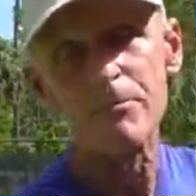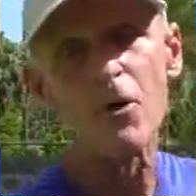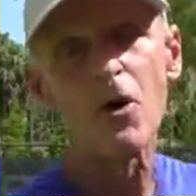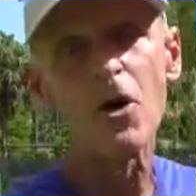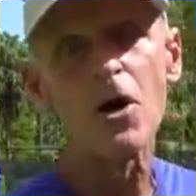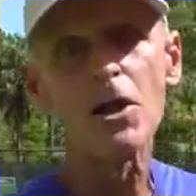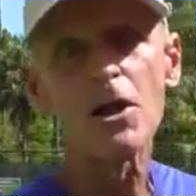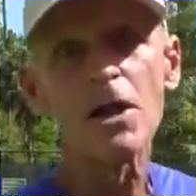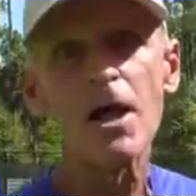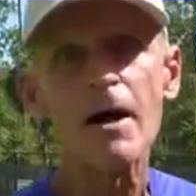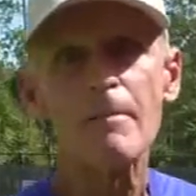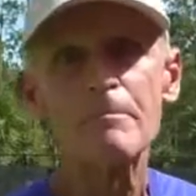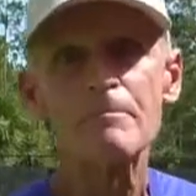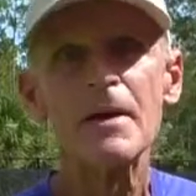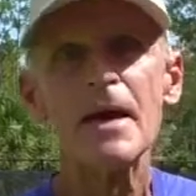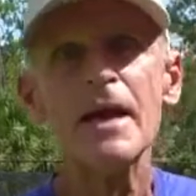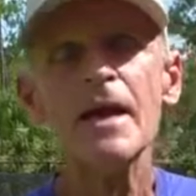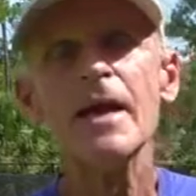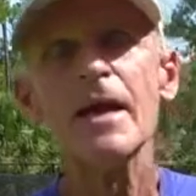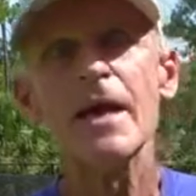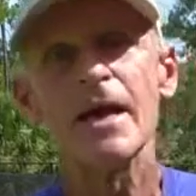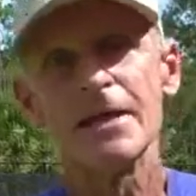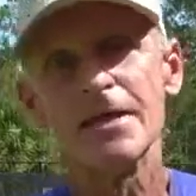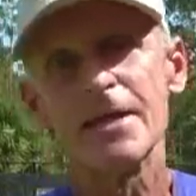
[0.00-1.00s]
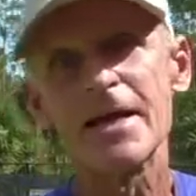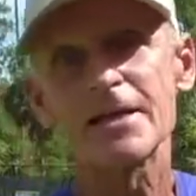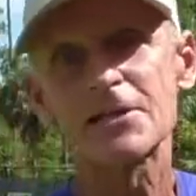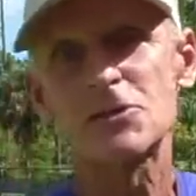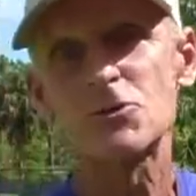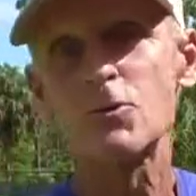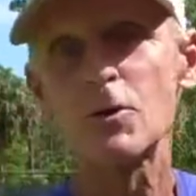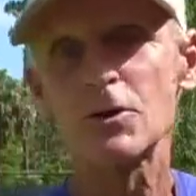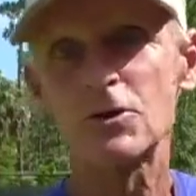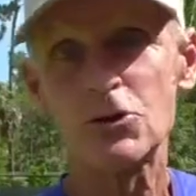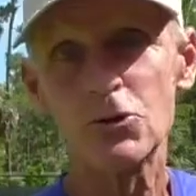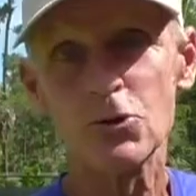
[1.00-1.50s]
ball up, and
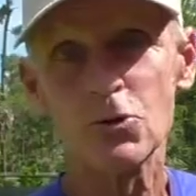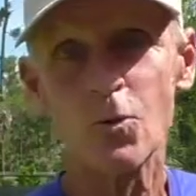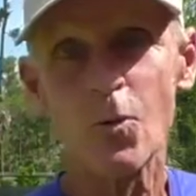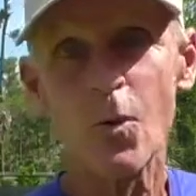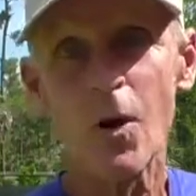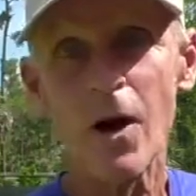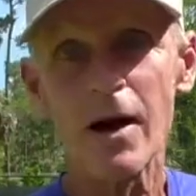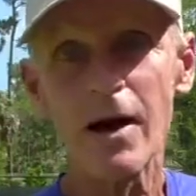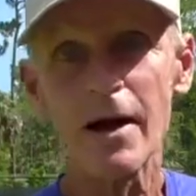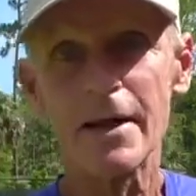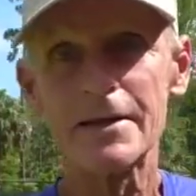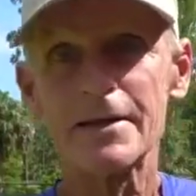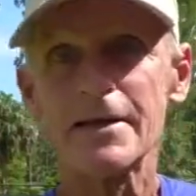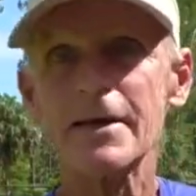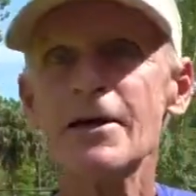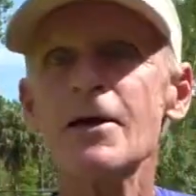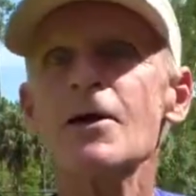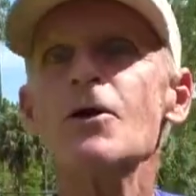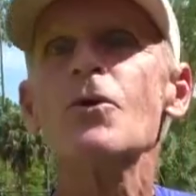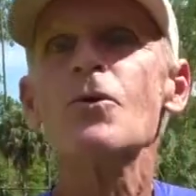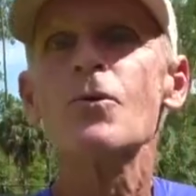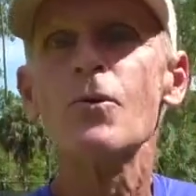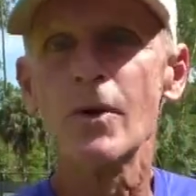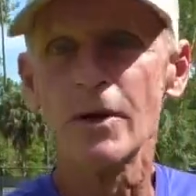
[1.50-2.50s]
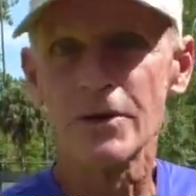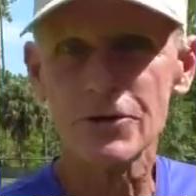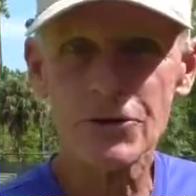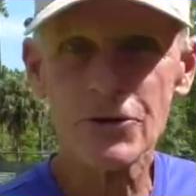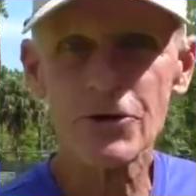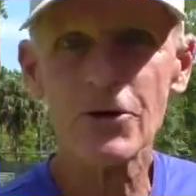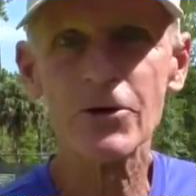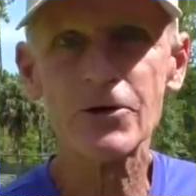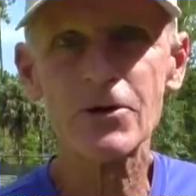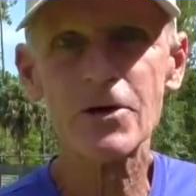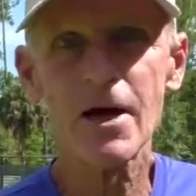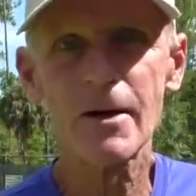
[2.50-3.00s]
that's what you want when
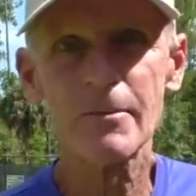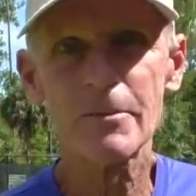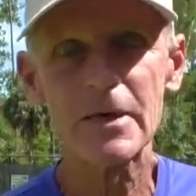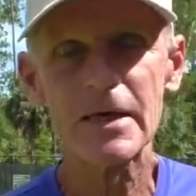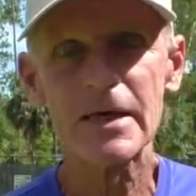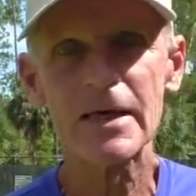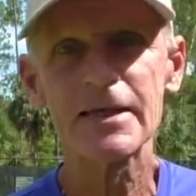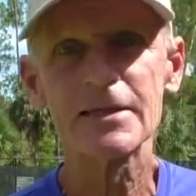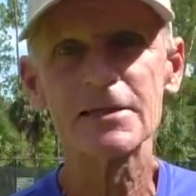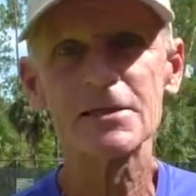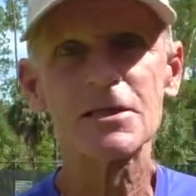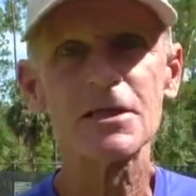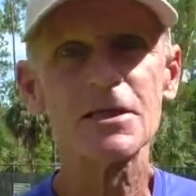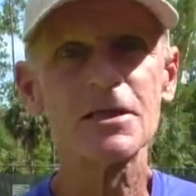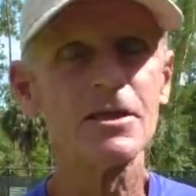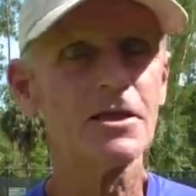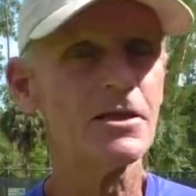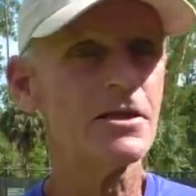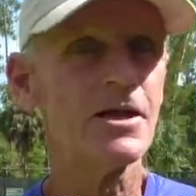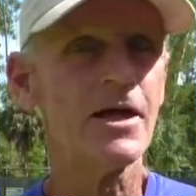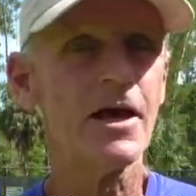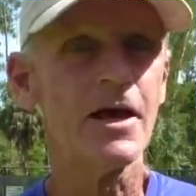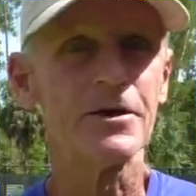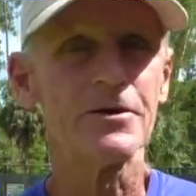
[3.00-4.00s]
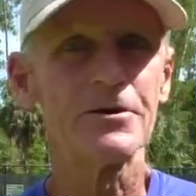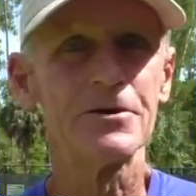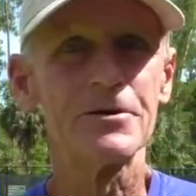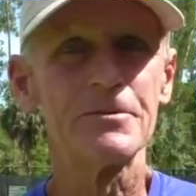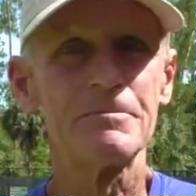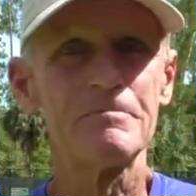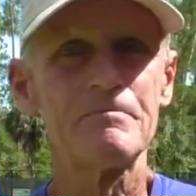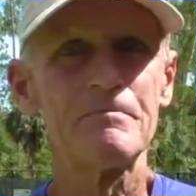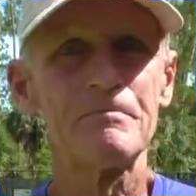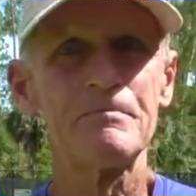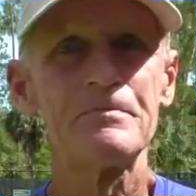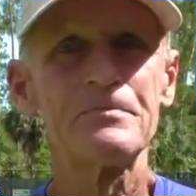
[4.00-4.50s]
you're coming into the net.
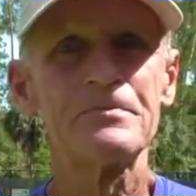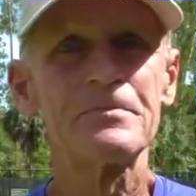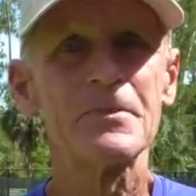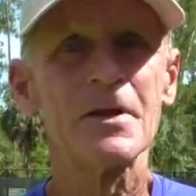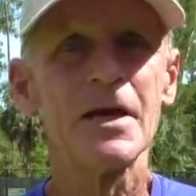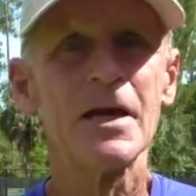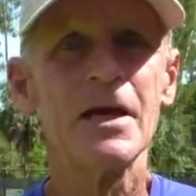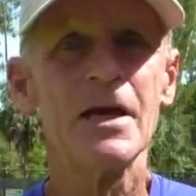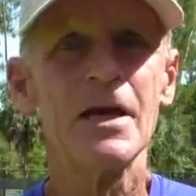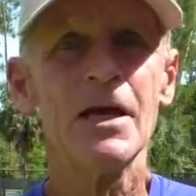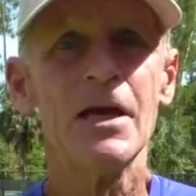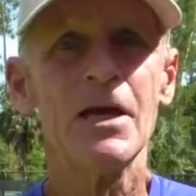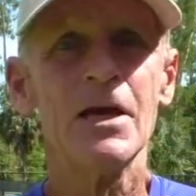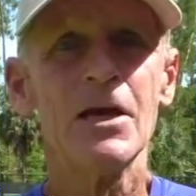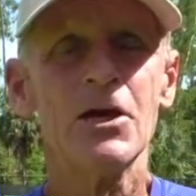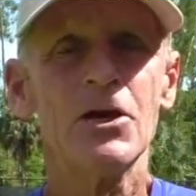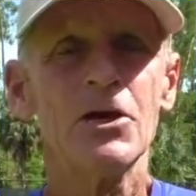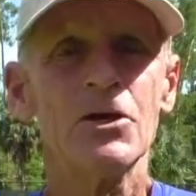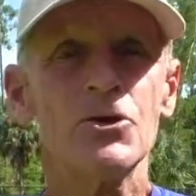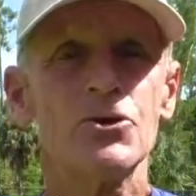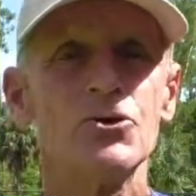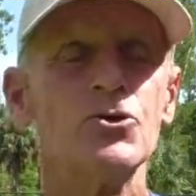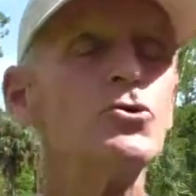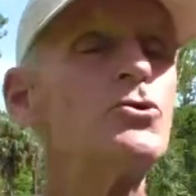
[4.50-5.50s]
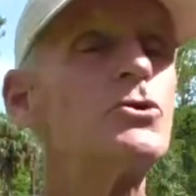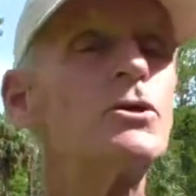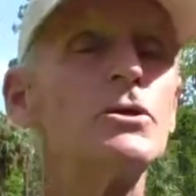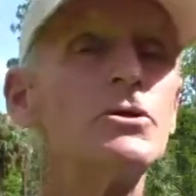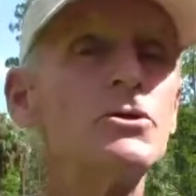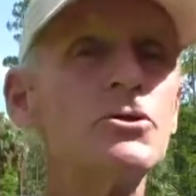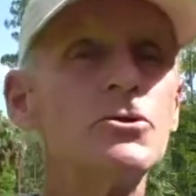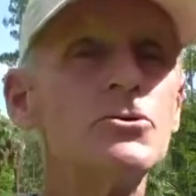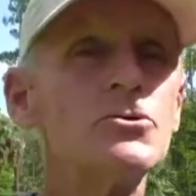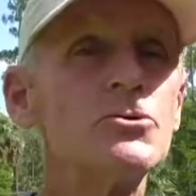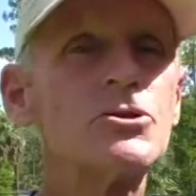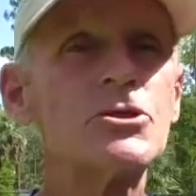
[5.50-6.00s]
You can
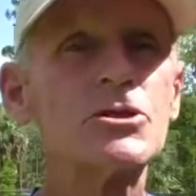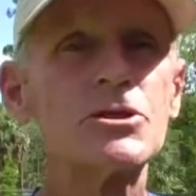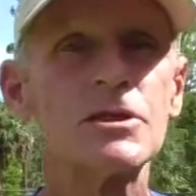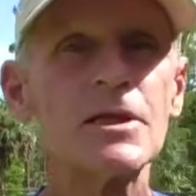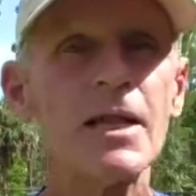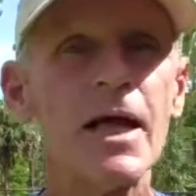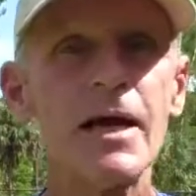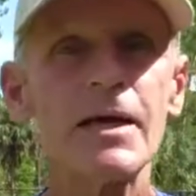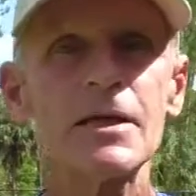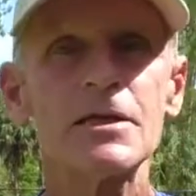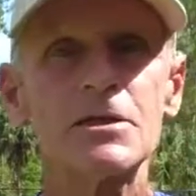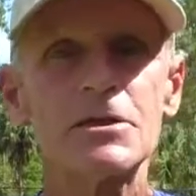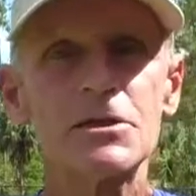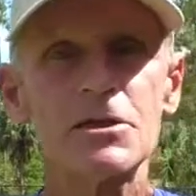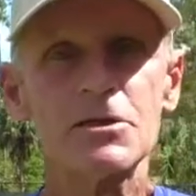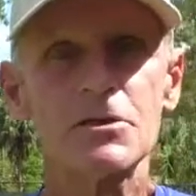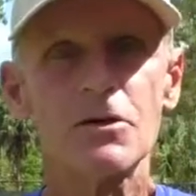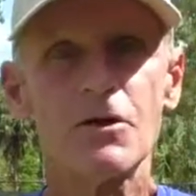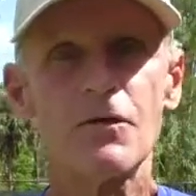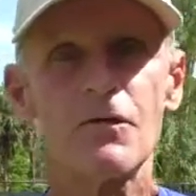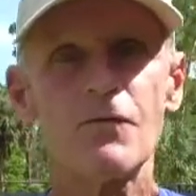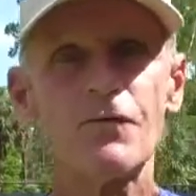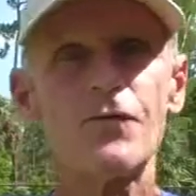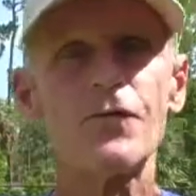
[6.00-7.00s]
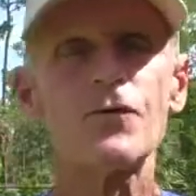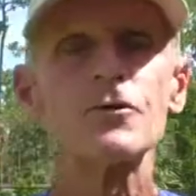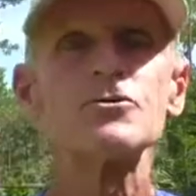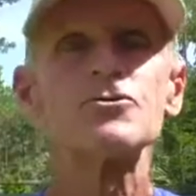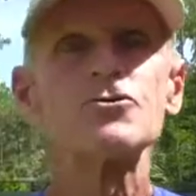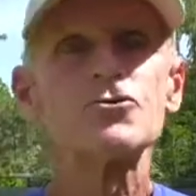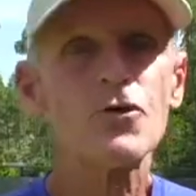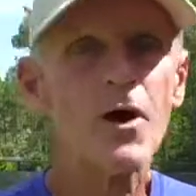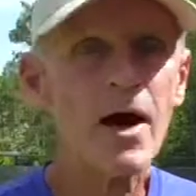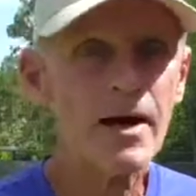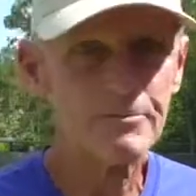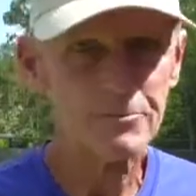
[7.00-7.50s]
use slice for
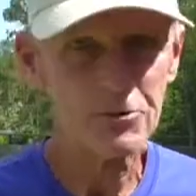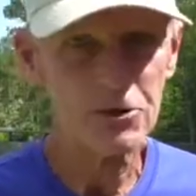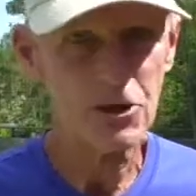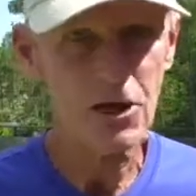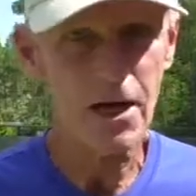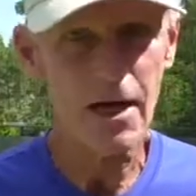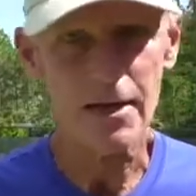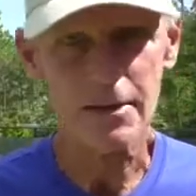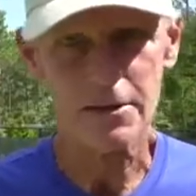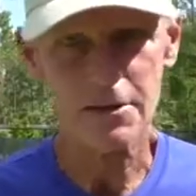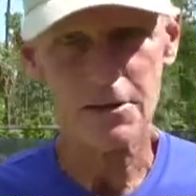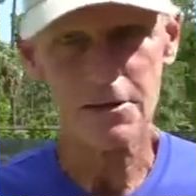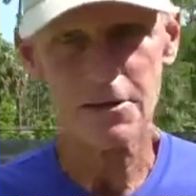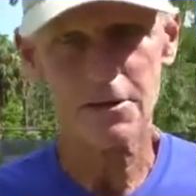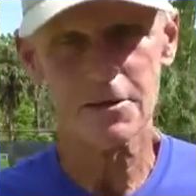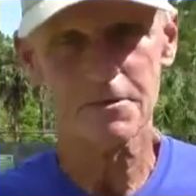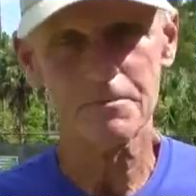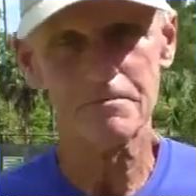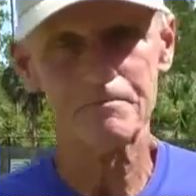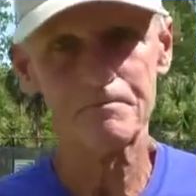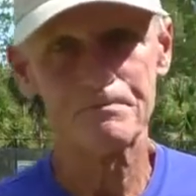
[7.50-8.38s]
drop shots.